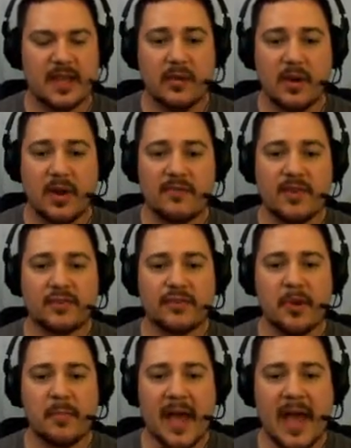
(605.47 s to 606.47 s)
And whenever you
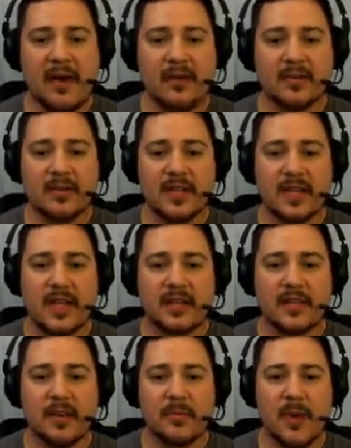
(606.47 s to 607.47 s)
jump out,
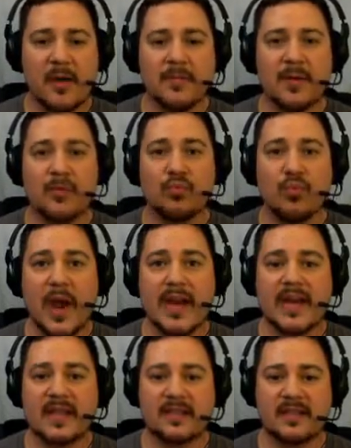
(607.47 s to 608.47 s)
it's going to pop you
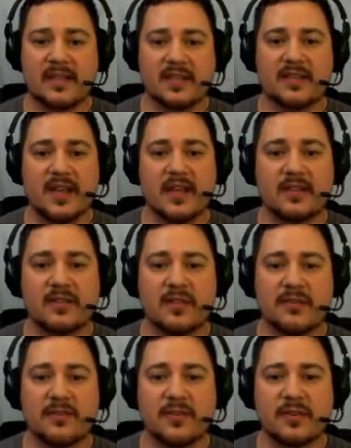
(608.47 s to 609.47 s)
right next to the sun.
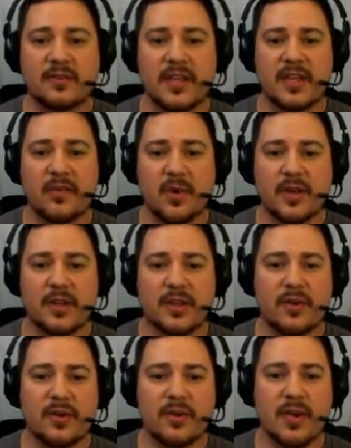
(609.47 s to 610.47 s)
So the first thing you want to
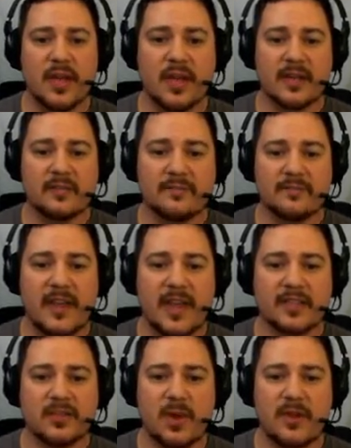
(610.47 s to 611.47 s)
do is
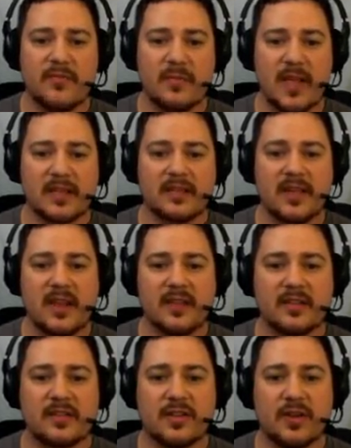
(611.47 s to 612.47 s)
face away from that
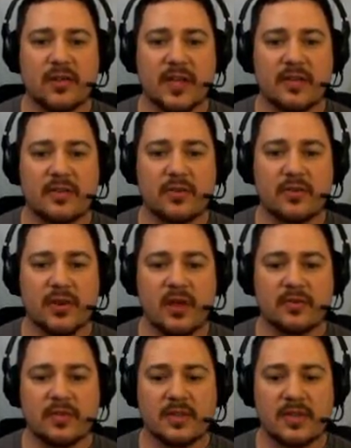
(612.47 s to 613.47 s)
sun so you don't get too
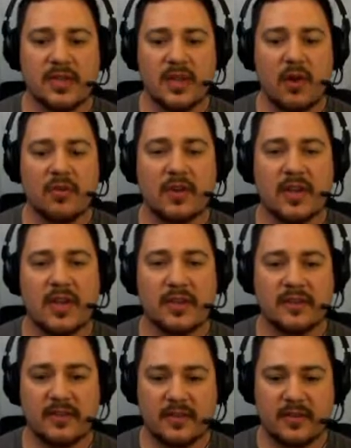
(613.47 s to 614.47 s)
close and
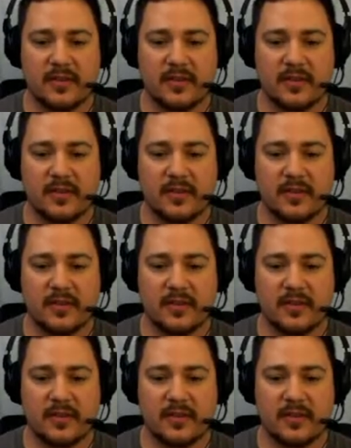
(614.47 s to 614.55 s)
overheat.